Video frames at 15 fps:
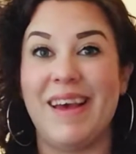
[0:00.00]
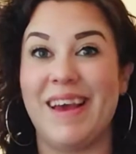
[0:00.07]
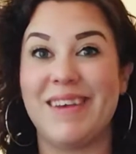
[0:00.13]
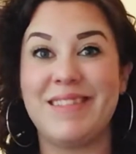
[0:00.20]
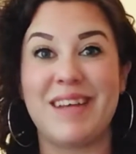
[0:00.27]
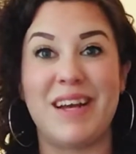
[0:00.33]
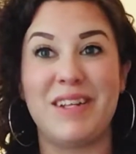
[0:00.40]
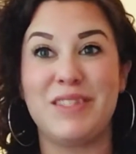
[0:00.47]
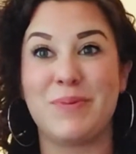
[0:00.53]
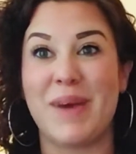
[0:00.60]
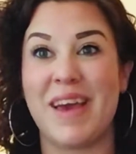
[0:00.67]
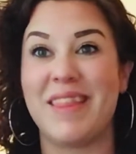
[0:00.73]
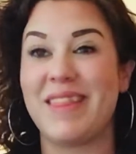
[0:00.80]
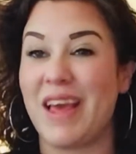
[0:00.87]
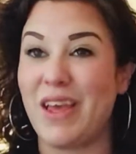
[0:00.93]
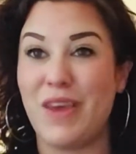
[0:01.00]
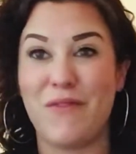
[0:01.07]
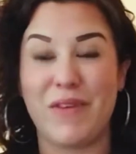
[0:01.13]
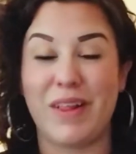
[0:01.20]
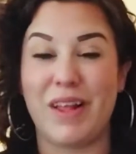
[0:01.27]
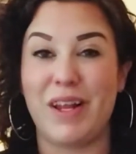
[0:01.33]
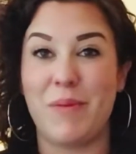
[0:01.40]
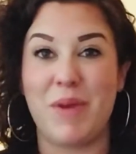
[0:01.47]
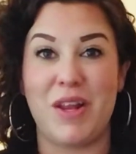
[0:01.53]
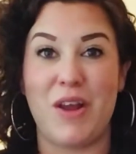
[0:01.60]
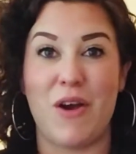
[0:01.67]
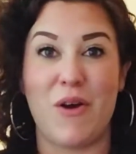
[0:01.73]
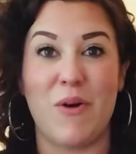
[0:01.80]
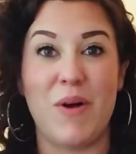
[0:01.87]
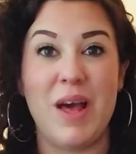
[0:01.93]
it's on its way. Thank you for letting me
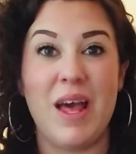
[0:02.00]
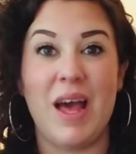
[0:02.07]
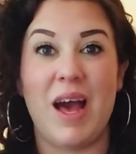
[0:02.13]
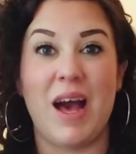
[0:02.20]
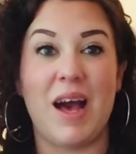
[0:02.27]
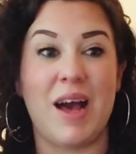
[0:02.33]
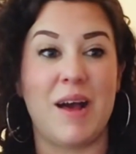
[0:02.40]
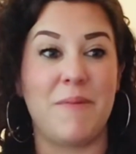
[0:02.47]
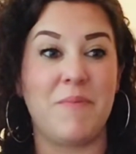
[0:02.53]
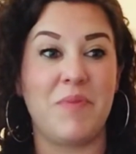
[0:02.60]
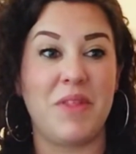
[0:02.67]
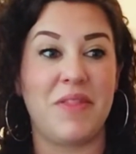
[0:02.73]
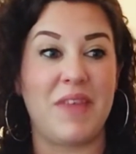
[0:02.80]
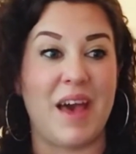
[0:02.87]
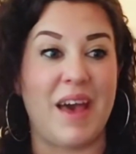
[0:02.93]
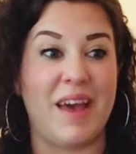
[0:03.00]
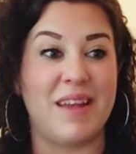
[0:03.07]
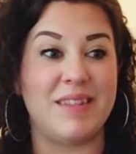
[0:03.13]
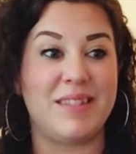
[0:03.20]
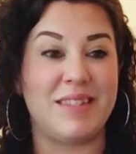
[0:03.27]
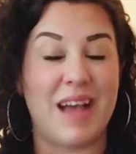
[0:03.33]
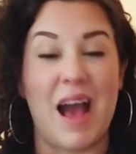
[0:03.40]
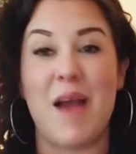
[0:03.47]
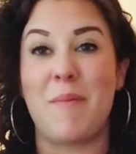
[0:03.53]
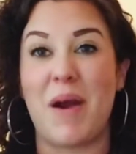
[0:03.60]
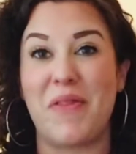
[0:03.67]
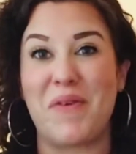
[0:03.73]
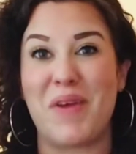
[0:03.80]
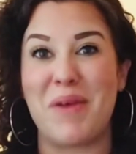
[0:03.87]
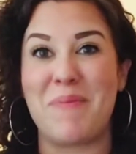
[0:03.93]
know um, that I'm
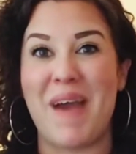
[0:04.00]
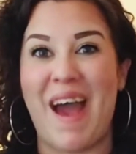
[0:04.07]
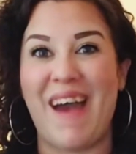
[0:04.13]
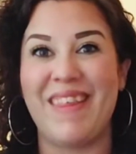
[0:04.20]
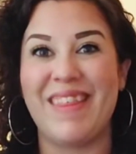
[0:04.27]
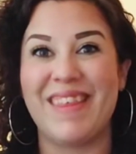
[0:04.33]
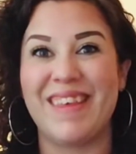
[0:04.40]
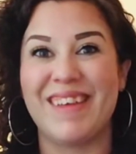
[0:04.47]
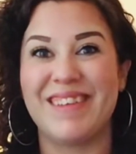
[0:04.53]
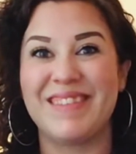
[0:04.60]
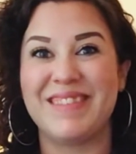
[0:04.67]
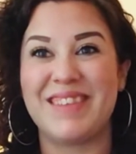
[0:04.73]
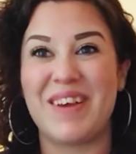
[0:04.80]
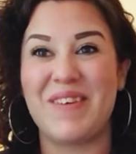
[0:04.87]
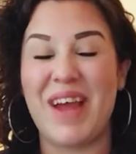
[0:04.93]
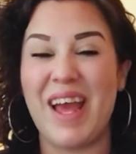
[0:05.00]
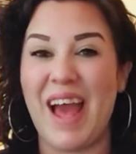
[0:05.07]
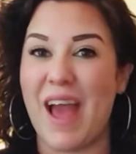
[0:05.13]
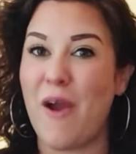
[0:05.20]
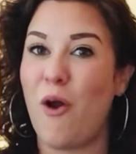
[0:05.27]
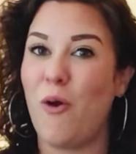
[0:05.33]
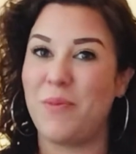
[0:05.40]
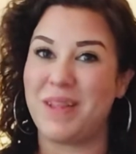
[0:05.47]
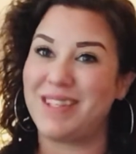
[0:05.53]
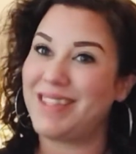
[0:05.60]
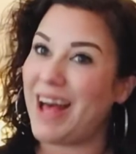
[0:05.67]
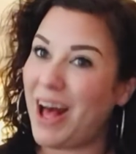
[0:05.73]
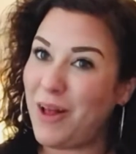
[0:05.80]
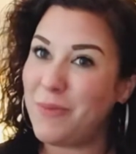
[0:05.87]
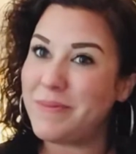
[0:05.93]
on the right path. All right, I hope this
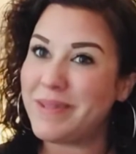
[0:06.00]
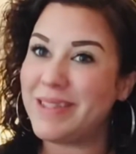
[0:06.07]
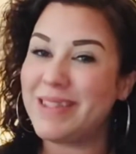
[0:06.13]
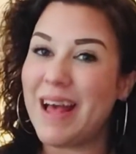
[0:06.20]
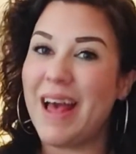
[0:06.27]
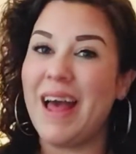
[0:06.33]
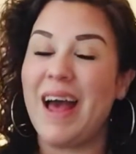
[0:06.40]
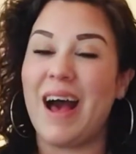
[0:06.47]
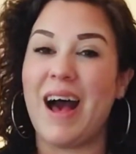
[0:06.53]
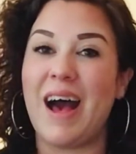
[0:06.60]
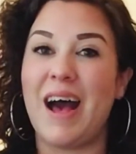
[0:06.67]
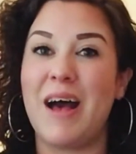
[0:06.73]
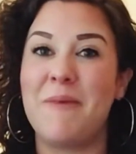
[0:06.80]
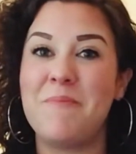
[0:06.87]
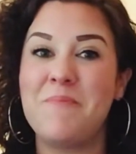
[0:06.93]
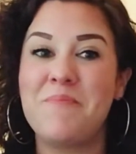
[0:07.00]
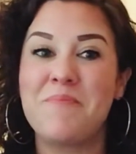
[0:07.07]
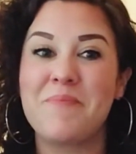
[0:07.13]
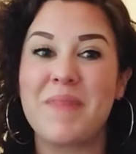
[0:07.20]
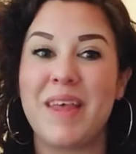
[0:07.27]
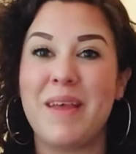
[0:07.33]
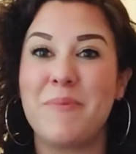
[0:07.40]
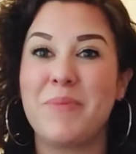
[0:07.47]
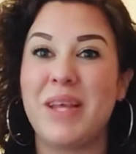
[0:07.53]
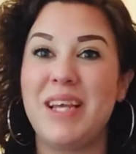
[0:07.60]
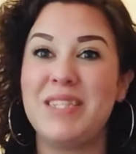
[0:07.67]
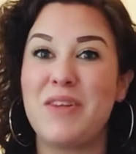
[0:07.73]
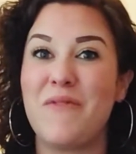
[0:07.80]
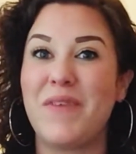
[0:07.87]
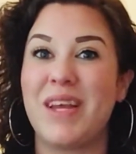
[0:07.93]
helps. Um,
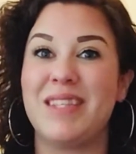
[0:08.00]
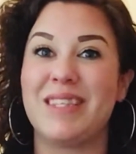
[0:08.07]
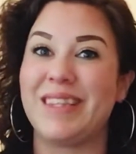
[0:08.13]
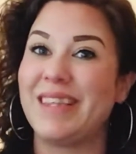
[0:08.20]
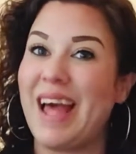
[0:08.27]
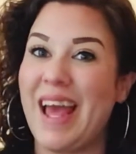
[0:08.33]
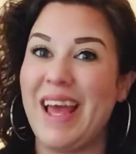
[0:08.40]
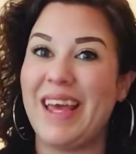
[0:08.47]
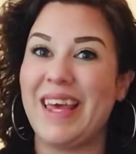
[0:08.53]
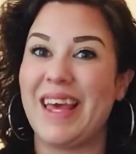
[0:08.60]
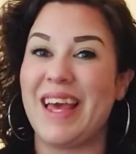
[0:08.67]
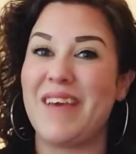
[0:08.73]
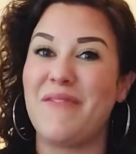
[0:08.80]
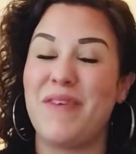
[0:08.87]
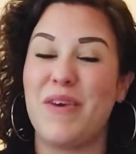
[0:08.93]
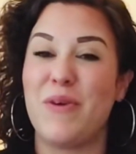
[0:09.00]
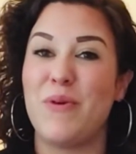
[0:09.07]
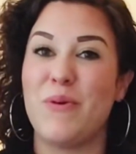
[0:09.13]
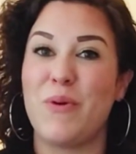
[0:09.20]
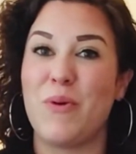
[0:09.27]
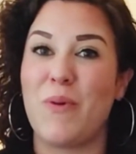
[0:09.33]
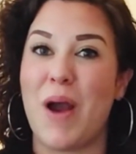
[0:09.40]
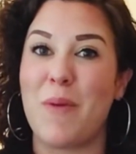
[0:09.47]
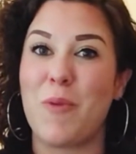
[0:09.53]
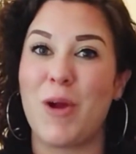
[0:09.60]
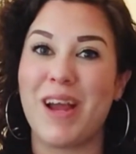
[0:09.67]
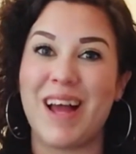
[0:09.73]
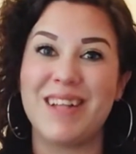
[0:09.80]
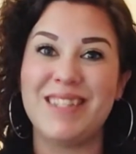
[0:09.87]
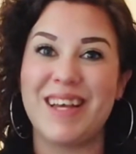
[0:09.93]
please don't forget to like if you want more
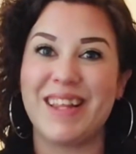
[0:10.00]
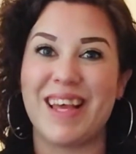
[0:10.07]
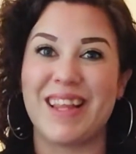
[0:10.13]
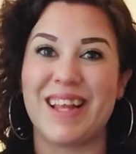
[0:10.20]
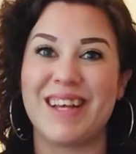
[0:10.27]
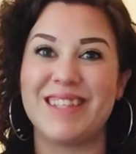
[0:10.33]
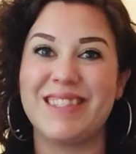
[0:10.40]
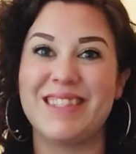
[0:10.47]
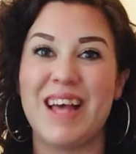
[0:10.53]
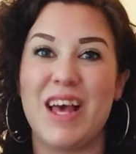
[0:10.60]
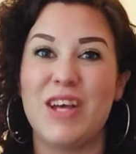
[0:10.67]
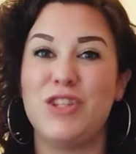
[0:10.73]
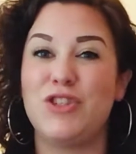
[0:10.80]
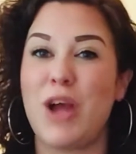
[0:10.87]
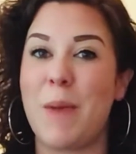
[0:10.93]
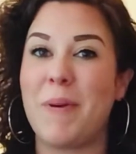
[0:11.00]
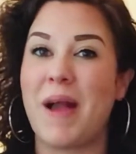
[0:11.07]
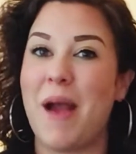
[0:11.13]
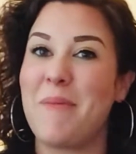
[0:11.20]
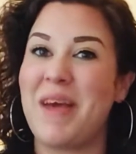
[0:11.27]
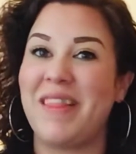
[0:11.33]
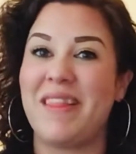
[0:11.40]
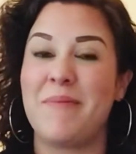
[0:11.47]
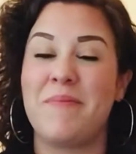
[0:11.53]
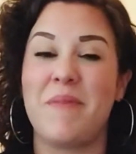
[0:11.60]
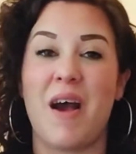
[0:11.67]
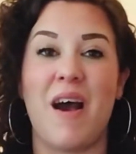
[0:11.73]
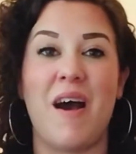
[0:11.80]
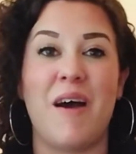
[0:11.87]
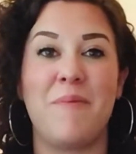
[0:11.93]
content like this. Drop a comment in
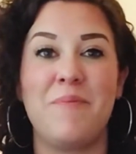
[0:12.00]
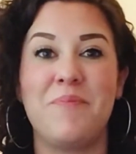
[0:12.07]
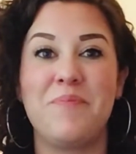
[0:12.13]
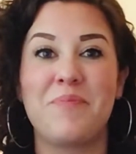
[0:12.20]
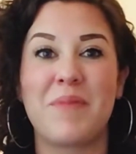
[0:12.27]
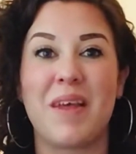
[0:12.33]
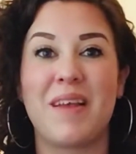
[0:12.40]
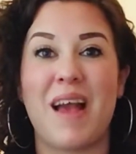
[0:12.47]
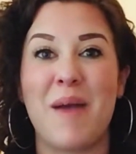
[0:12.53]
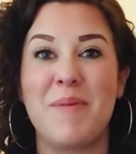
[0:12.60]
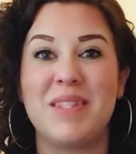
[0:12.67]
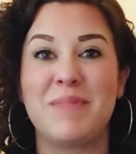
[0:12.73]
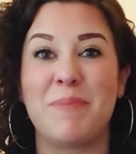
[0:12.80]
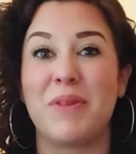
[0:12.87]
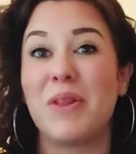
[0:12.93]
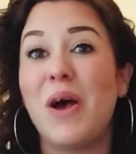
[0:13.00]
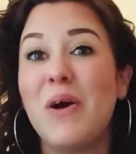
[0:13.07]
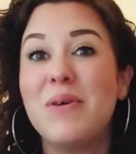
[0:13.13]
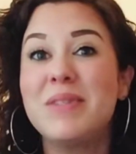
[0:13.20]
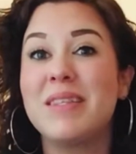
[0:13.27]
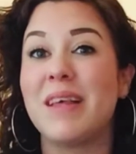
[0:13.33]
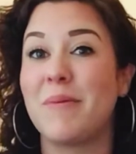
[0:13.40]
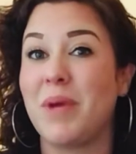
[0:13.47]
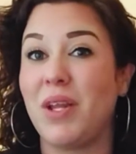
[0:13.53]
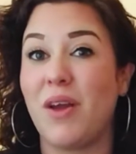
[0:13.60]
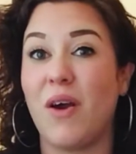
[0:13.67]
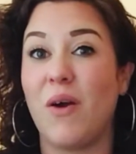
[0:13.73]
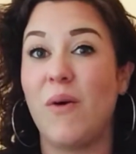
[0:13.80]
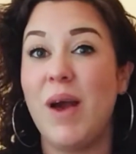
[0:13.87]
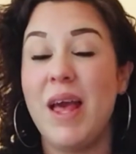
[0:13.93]
the um, comments below to let me
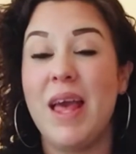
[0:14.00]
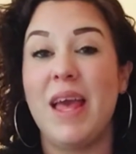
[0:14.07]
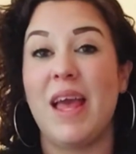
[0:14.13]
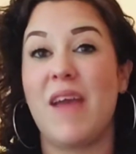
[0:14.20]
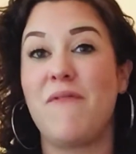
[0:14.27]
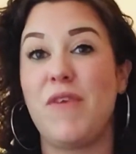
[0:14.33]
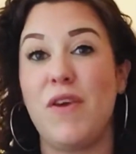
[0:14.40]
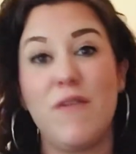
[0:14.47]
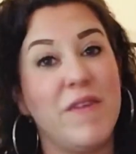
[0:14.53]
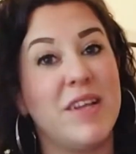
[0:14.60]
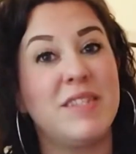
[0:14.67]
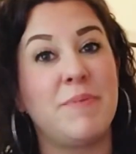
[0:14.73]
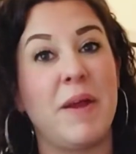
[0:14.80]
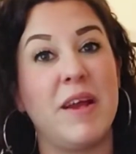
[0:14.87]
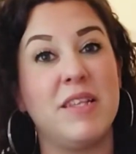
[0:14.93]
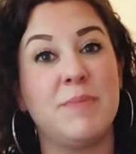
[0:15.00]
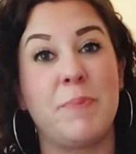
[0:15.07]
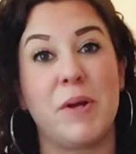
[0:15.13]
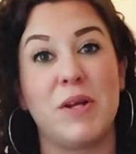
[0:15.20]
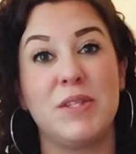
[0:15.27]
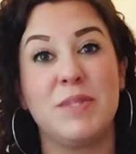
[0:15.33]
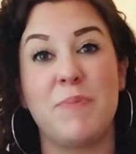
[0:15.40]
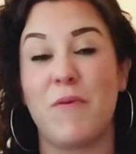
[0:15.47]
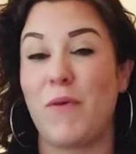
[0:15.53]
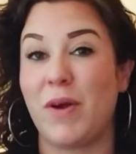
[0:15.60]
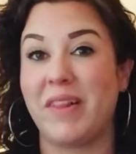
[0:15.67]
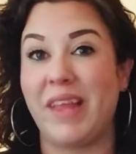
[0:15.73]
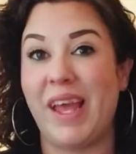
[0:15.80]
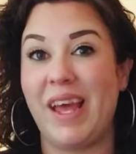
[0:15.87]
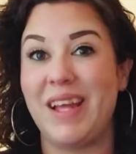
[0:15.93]
know if you've experienced birds
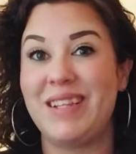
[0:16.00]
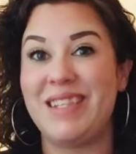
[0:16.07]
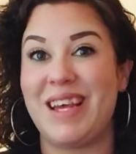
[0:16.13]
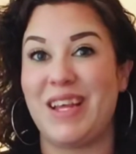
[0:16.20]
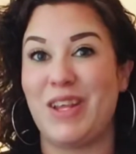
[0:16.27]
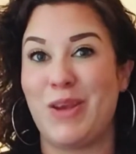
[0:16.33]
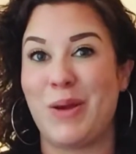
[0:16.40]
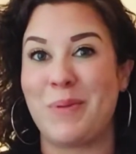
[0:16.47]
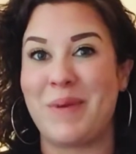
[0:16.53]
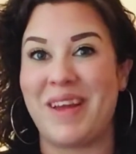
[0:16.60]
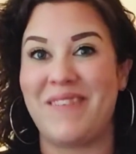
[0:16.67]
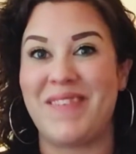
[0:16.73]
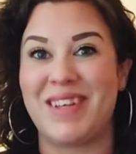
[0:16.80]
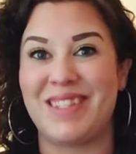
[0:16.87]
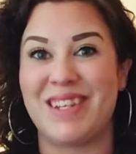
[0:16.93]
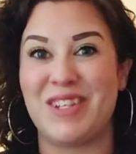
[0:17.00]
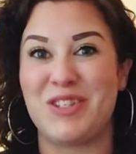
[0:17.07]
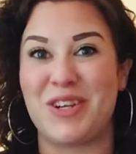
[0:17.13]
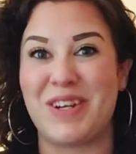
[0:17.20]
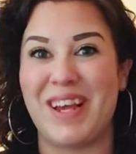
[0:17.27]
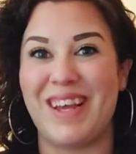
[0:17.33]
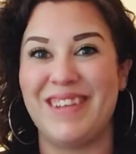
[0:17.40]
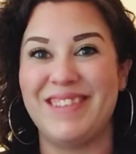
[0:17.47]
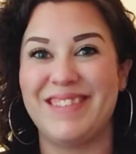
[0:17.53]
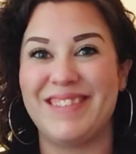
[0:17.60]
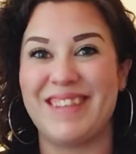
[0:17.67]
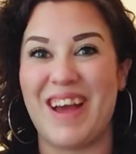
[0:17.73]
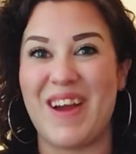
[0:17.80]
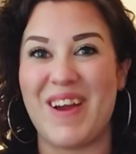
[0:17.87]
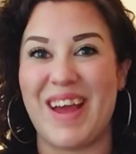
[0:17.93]
before land in your manifesting journey.
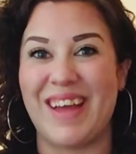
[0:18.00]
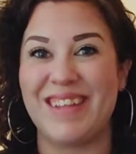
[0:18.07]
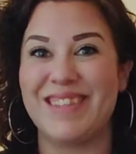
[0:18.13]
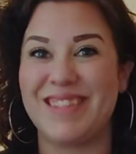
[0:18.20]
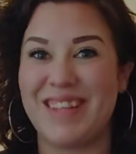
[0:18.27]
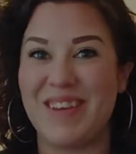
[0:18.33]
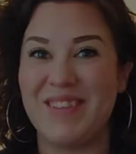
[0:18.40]
All right, see you